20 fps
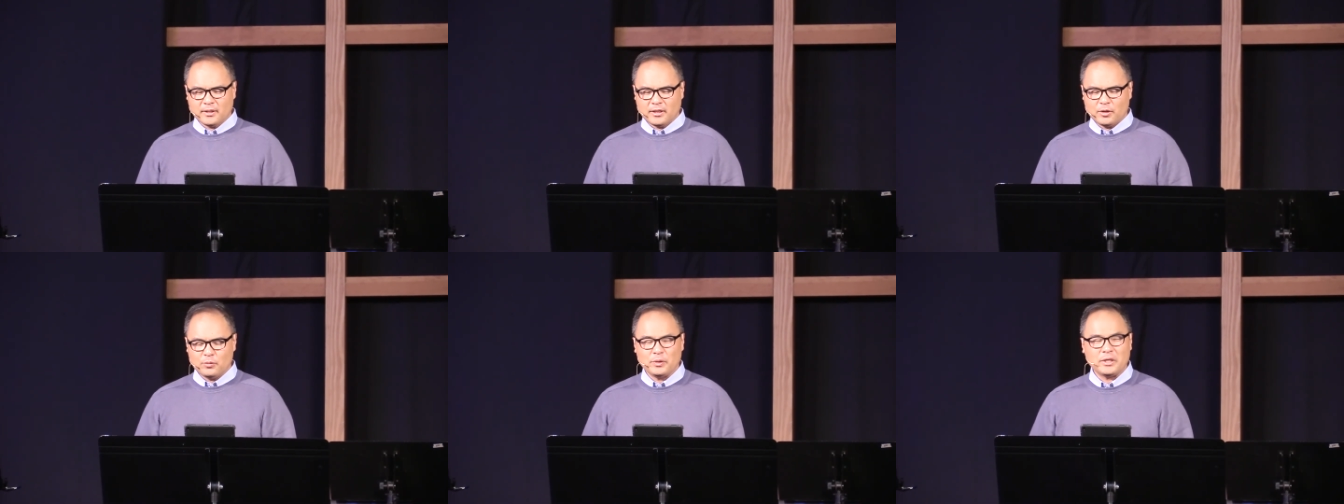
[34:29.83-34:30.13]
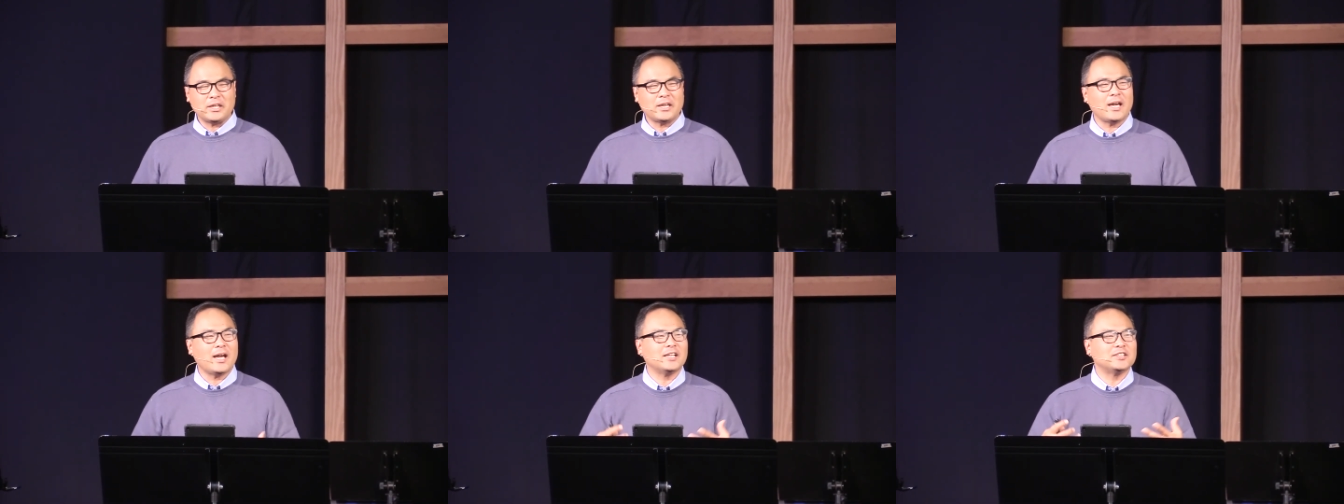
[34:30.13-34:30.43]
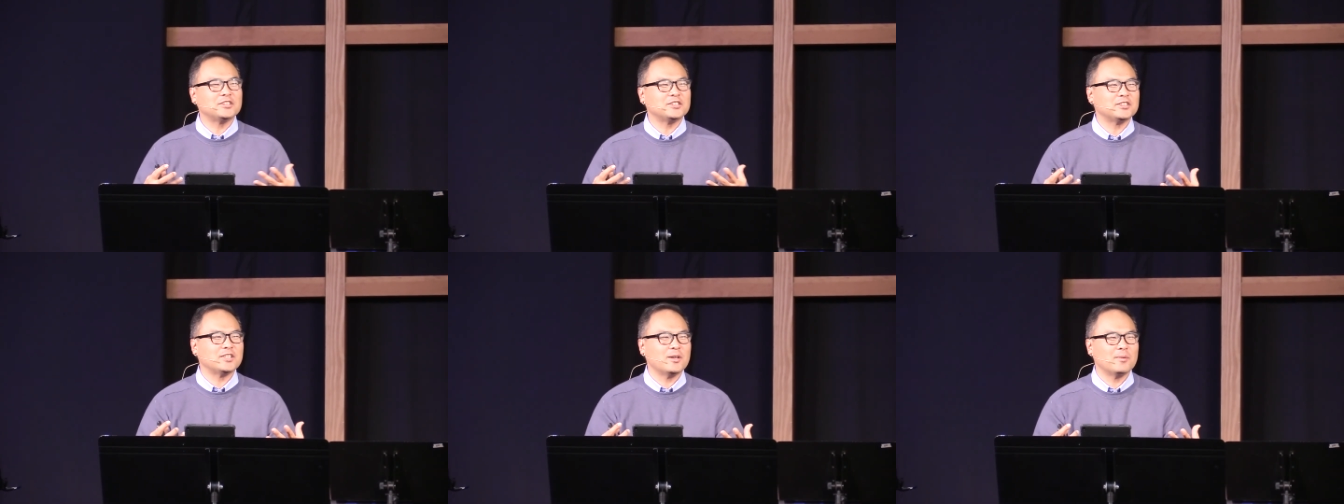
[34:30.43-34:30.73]
We
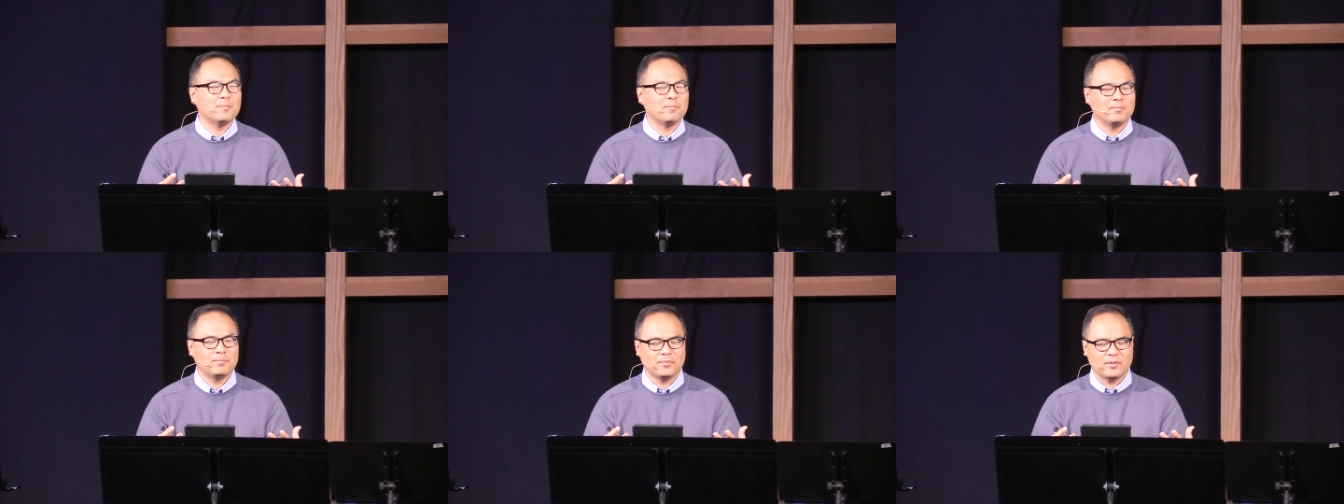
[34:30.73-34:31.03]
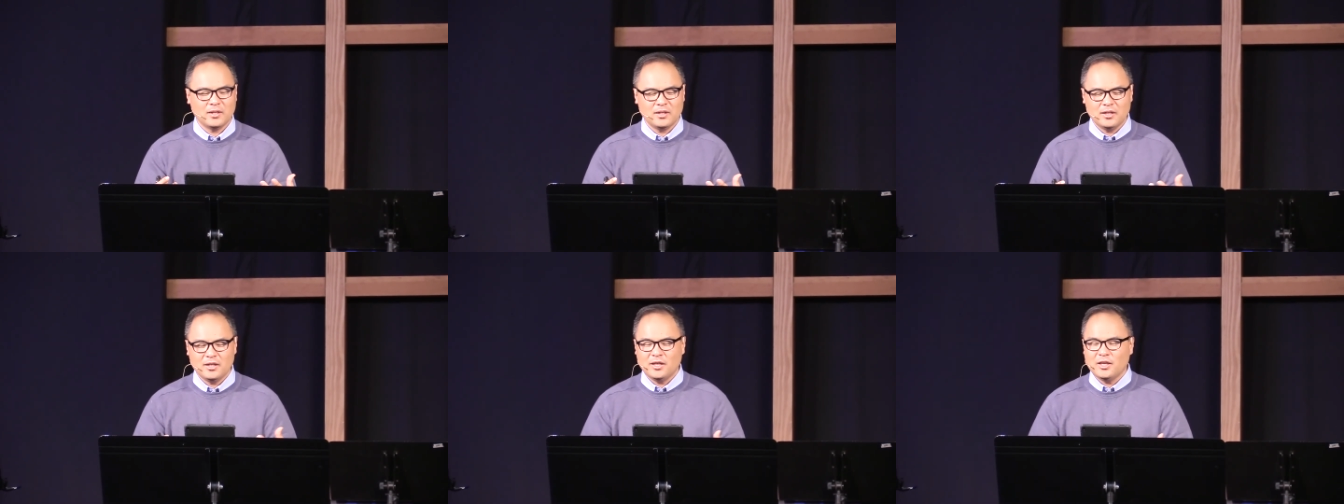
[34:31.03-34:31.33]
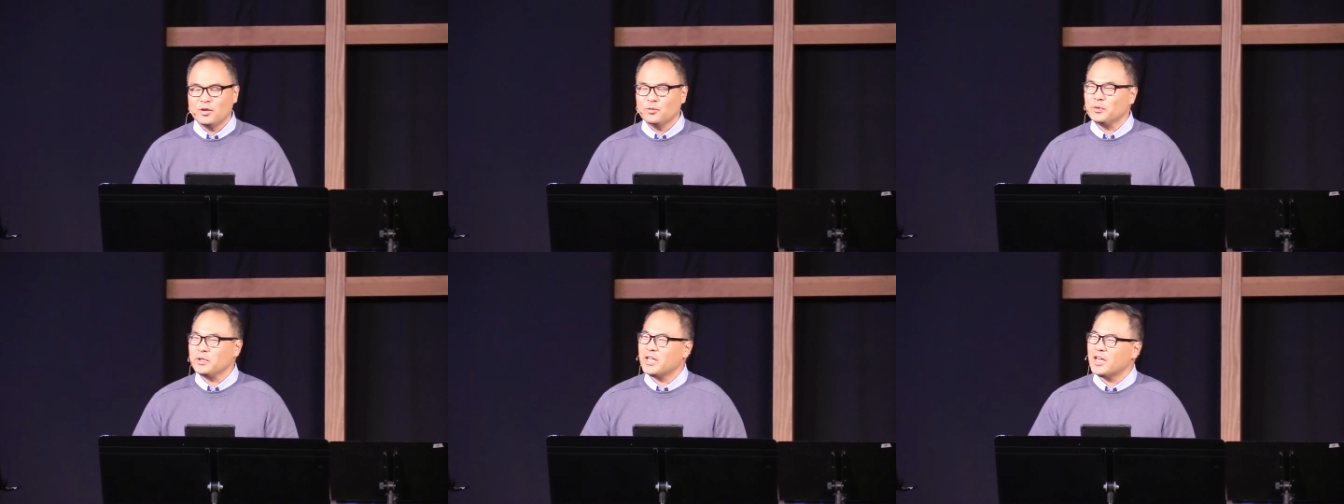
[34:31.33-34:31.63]
catch them.
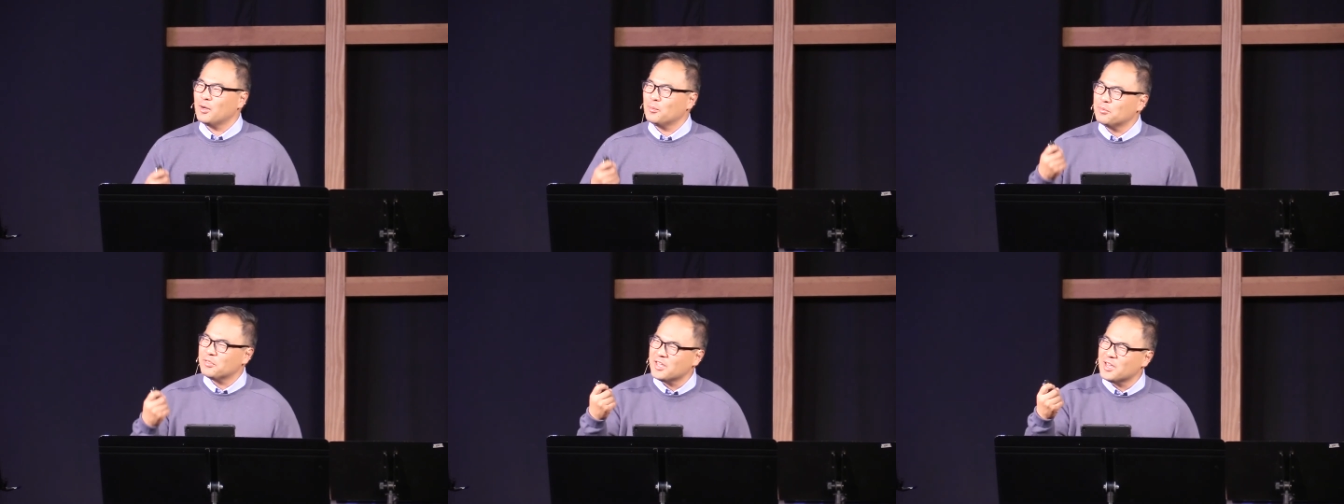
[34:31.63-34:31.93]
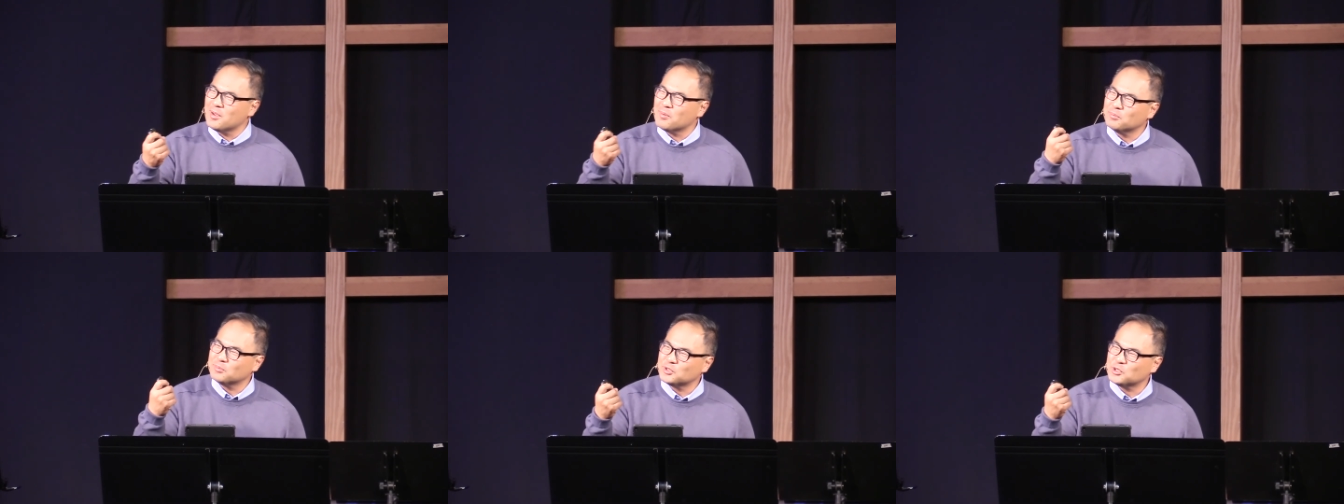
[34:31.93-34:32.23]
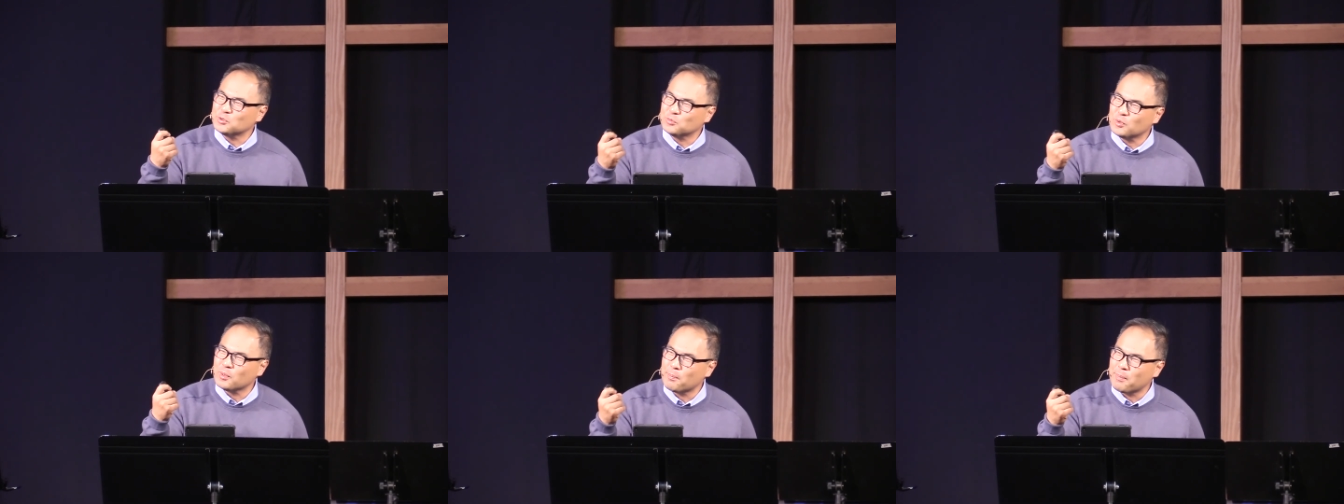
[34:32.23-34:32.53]
We help them
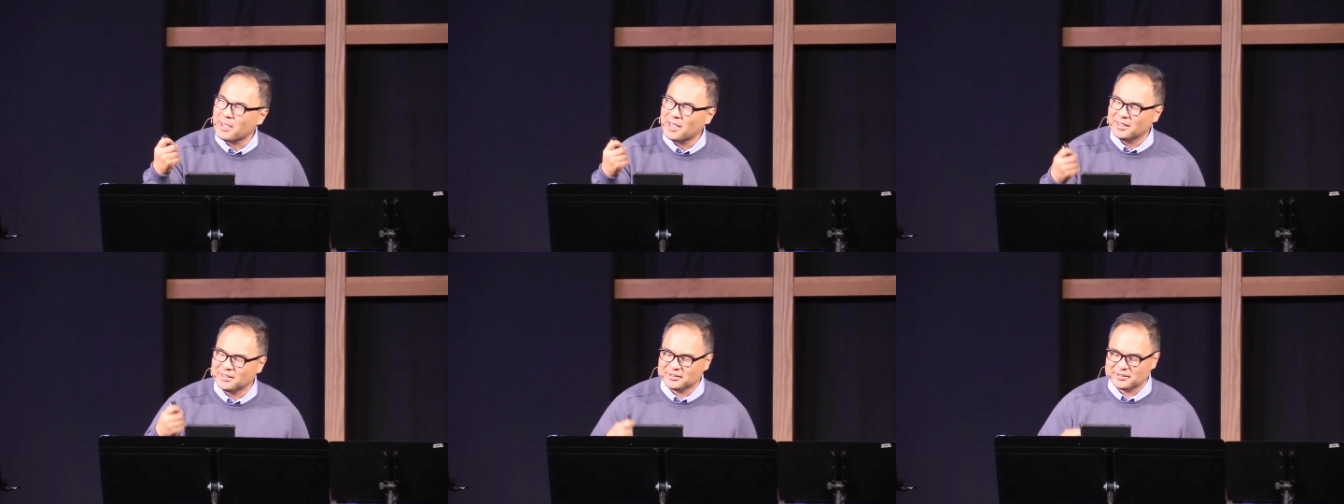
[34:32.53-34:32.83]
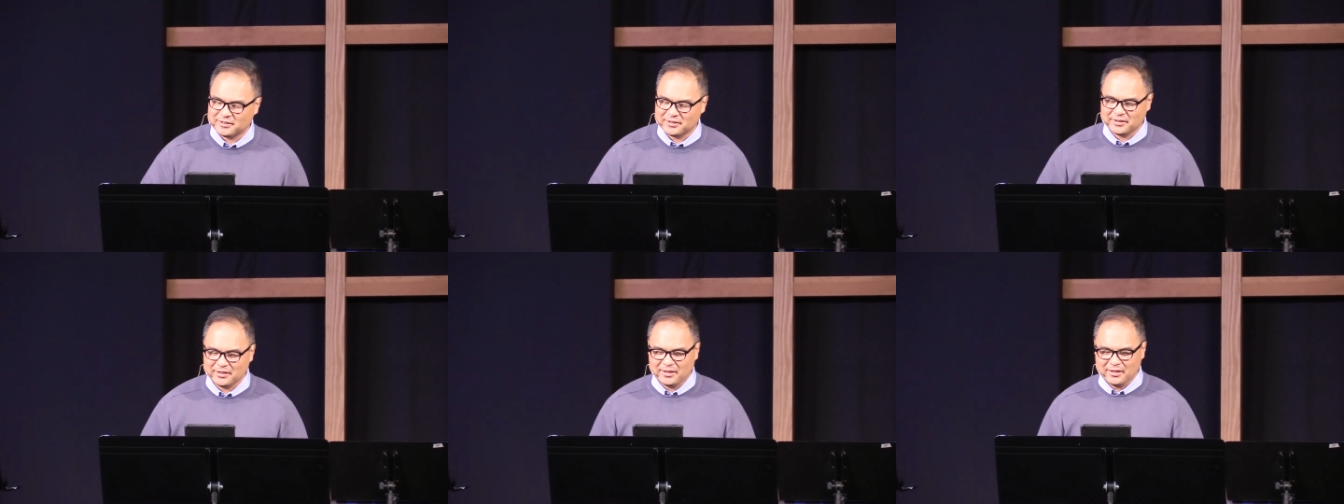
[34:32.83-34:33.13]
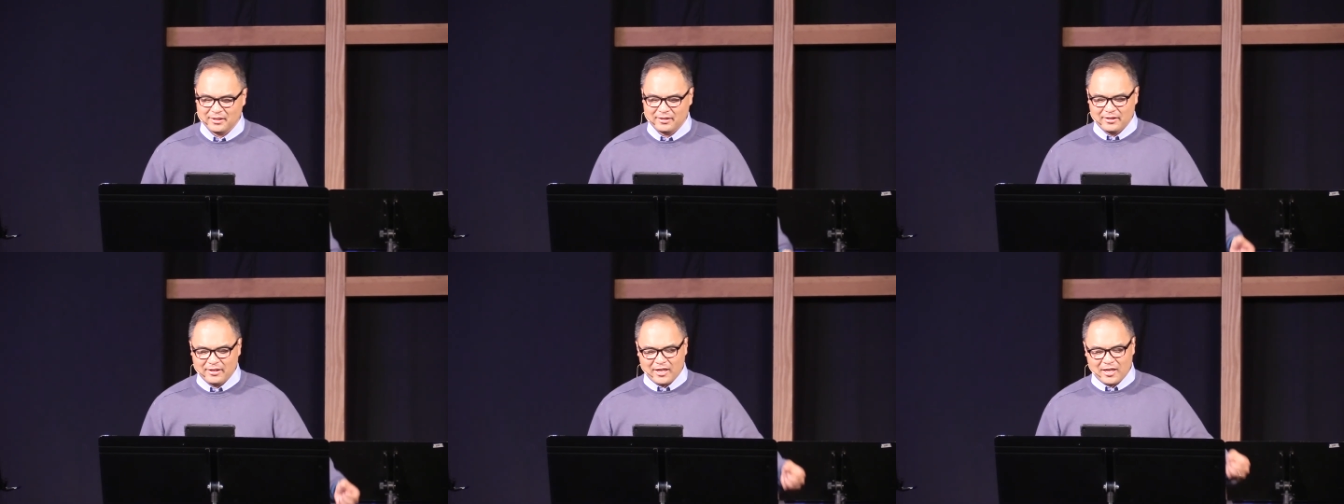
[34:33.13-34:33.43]
to repent
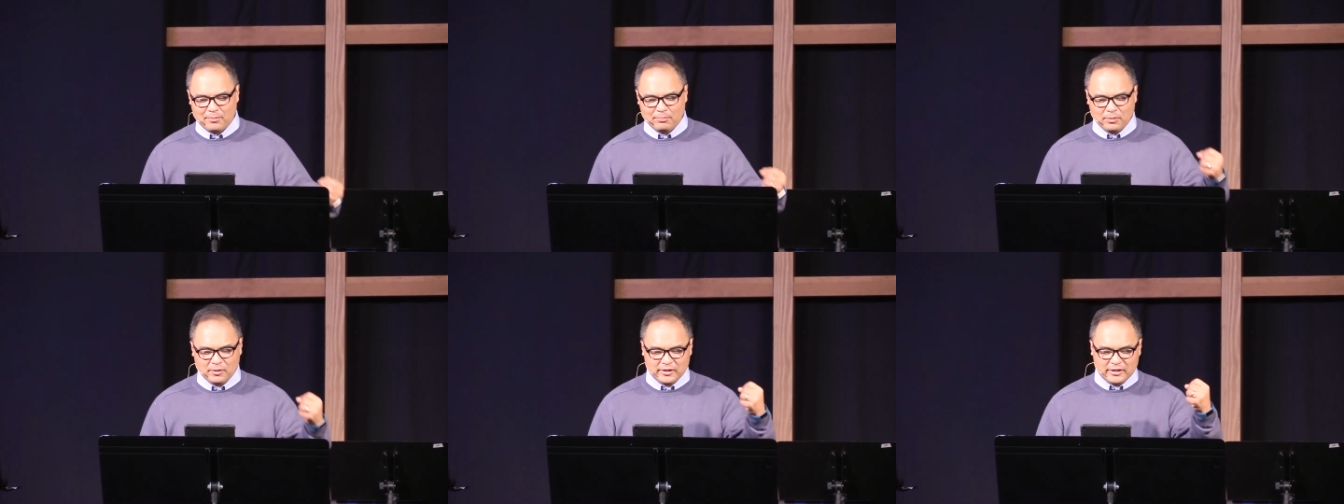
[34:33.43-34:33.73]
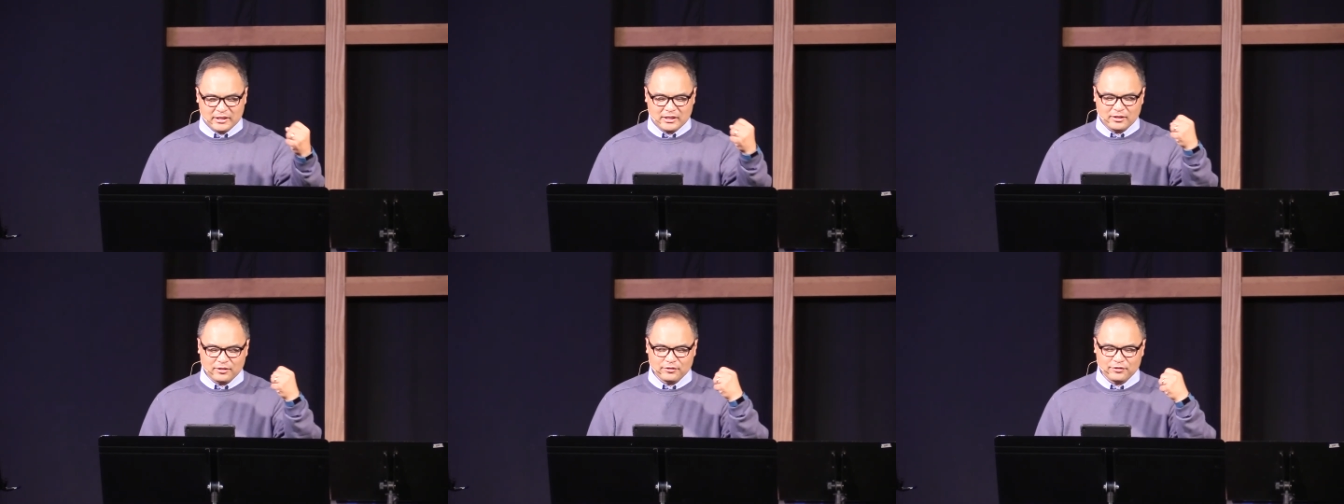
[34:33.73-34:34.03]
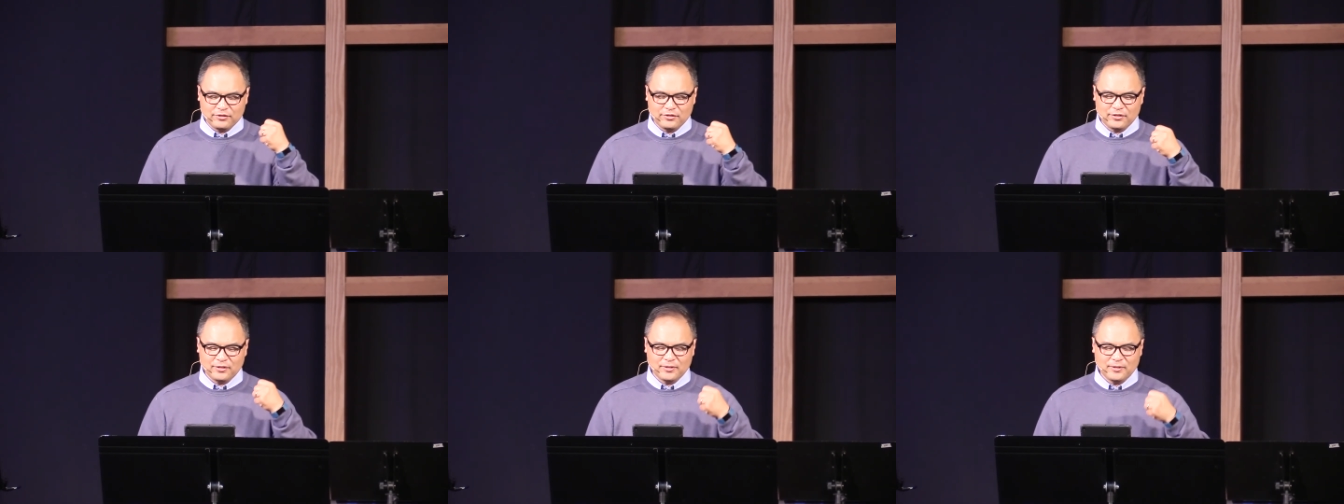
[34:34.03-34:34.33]
and
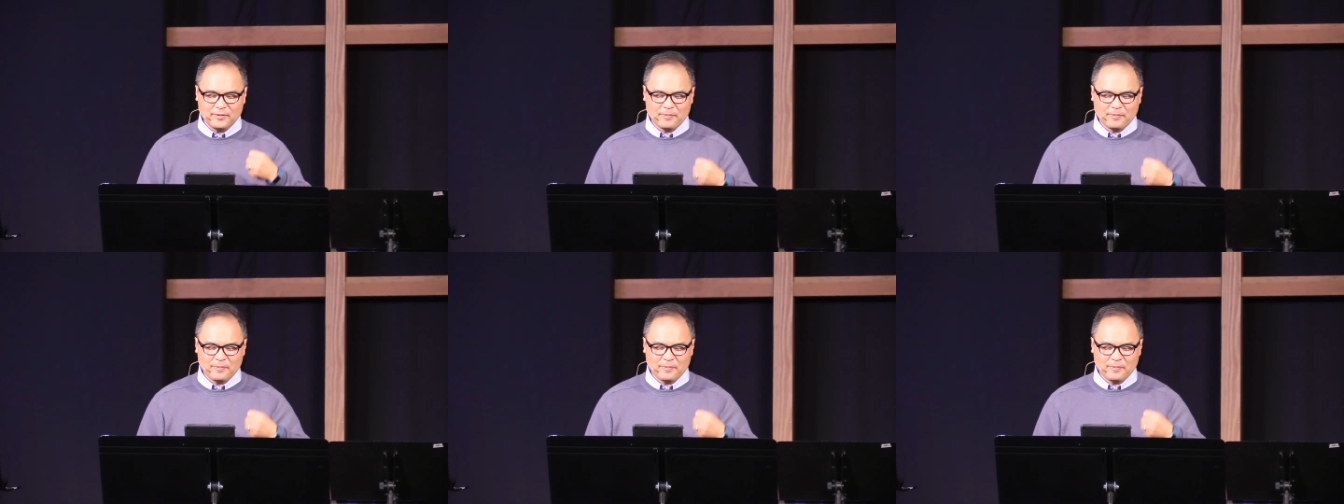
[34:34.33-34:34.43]
believe.